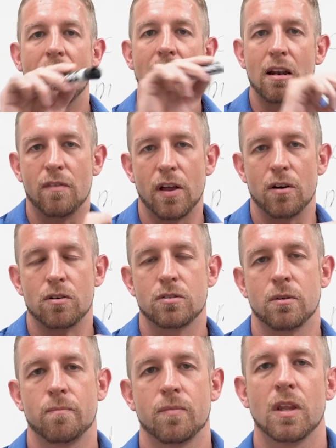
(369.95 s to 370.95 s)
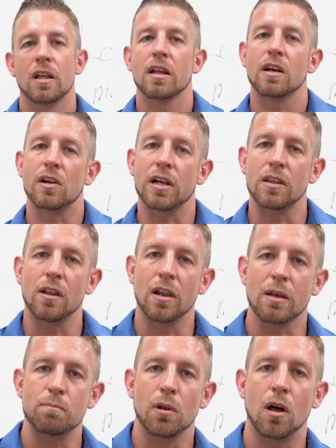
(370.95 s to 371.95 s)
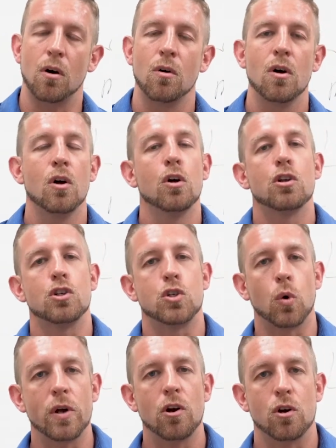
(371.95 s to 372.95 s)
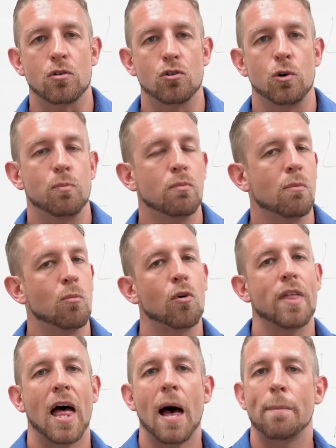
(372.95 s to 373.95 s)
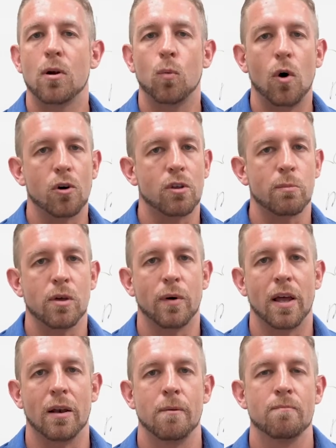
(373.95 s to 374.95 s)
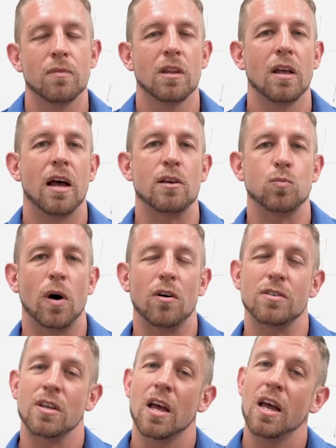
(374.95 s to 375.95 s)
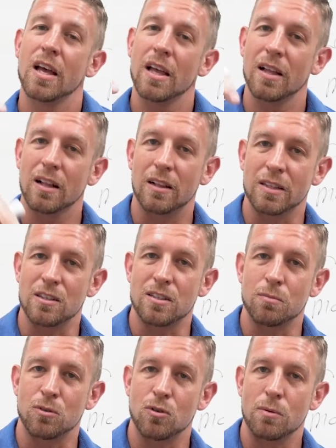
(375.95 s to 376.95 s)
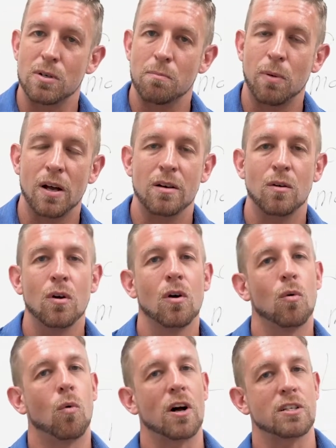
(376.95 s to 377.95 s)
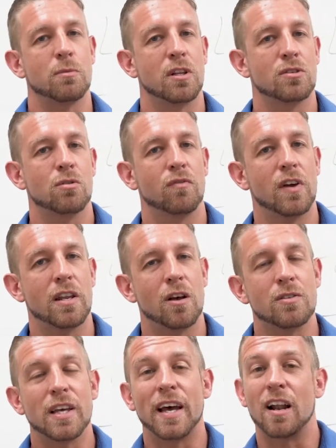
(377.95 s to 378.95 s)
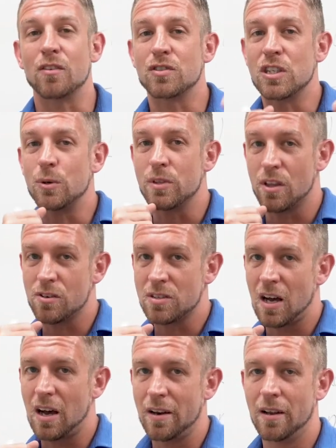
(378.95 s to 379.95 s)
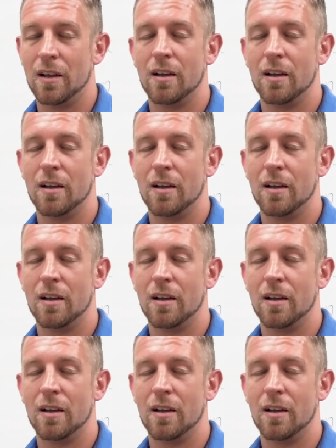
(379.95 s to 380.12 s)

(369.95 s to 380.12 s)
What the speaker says: Innovators. Click on the link below, join our group. We're more than happy to welcome you in, as well as click the subscription button, watch some additional videos, and I'll see you on the other side.